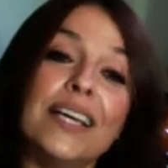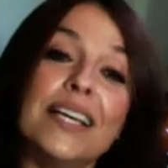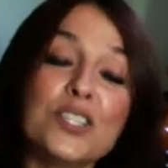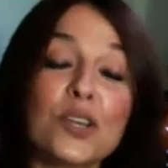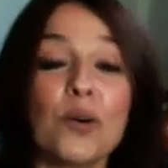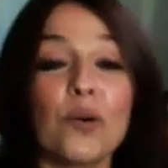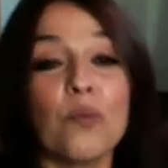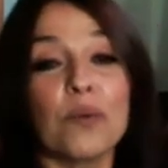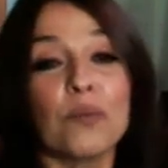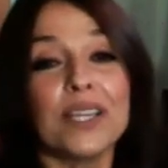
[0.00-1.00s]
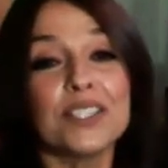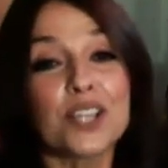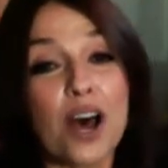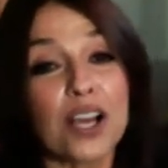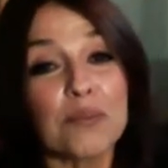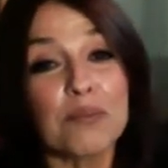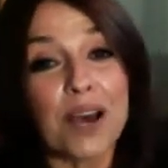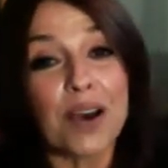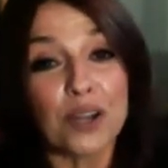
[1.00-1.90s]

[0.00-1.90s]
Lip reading: So when we talk about